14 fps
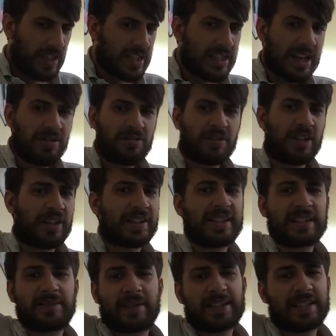general kind of
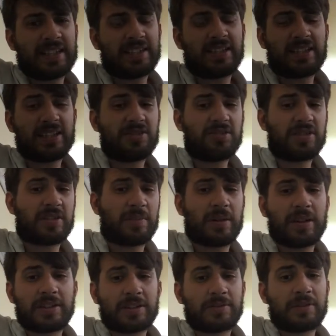things, basically just ensuring that
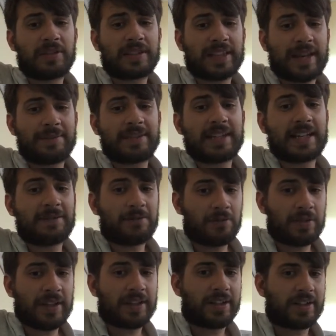passwords are kept safe, all
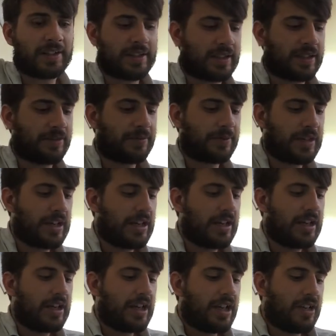that kind of stuff.
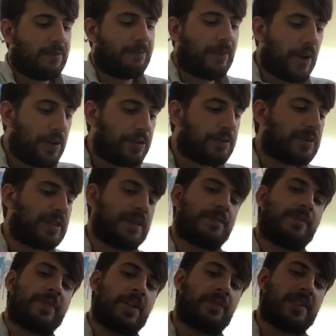Phones,
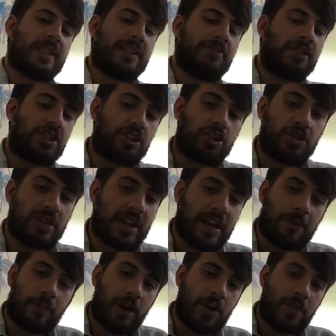obviously we shouldn't
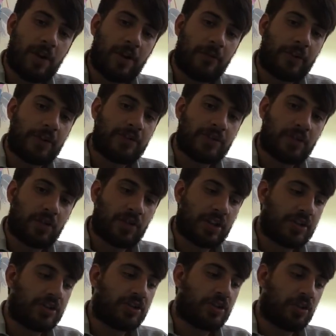have mobile phones on
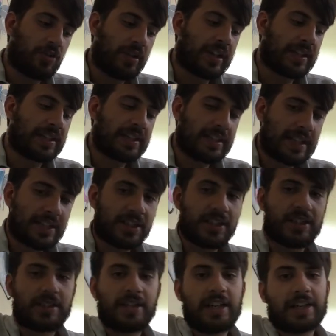us during a
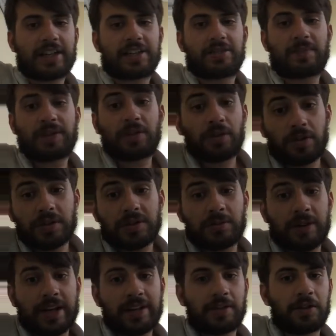session. They should be locked
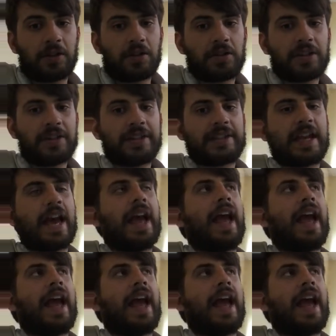away in our lockers.